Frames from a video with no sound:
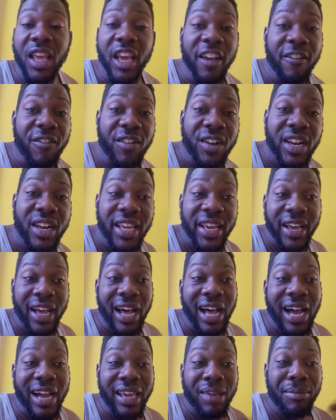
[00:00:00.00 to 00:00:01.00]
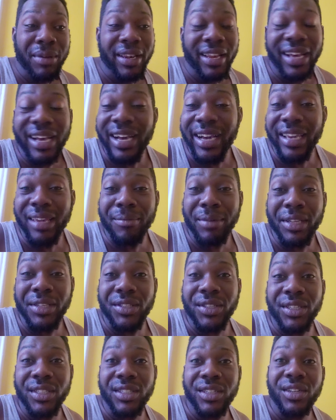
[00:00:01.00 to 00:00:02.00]
everyday argument,
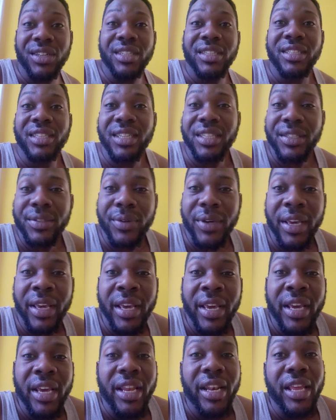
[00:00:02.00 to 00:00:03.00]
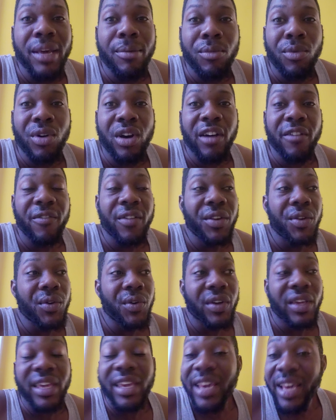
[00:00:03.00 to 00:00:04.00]
arguments, so certain things where they want to
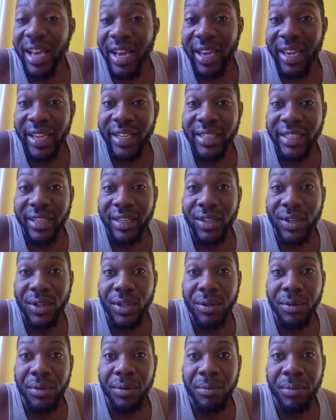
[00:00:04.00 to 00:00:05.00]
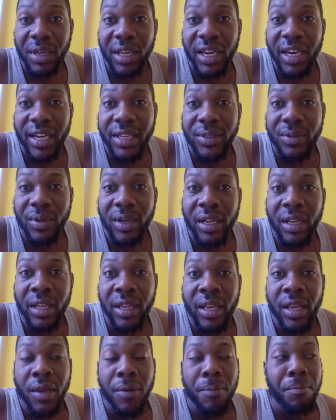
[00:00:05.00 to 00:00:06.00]
do can't get to done because well,
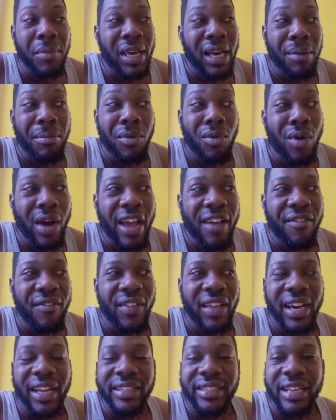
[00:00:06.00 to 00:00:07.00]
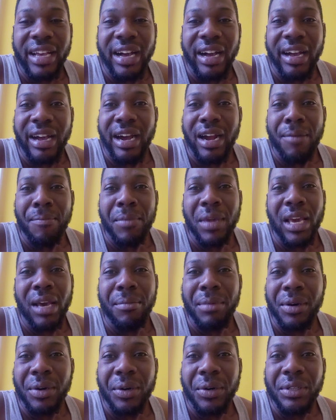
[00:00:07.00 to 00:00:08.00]
me and my wife not talk or me
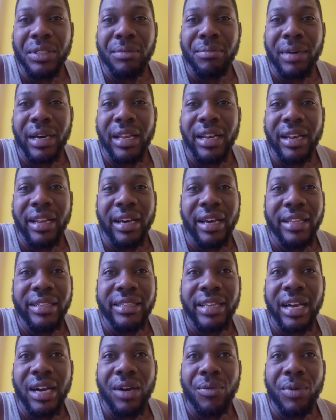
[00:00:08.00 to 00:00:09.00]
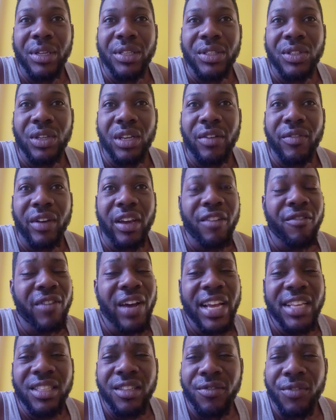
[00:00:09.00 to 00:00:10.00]
and my husband not talk whatsoever. And
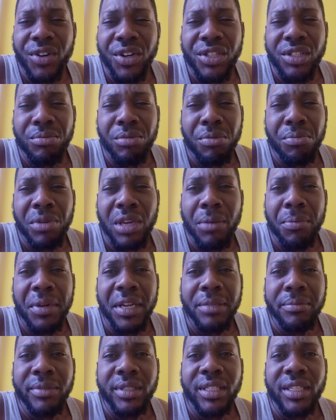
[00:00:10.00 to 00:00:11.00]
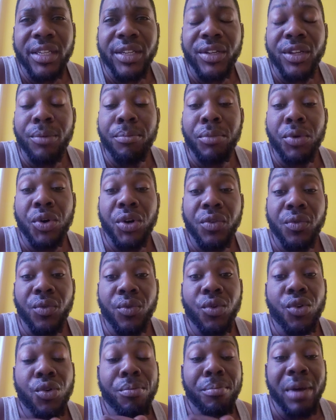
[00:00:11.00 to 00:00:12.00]
vice versa, my people as me tell you,
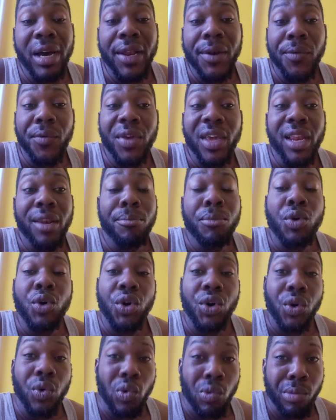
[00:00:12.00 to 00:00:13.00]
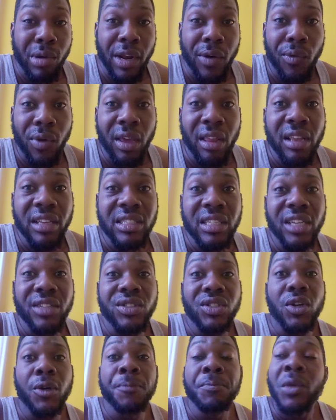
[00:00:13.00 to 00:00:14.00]
both go man way and both go woman way.
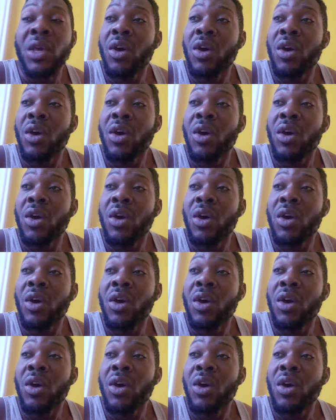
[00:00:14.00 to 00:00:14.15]
Understand? So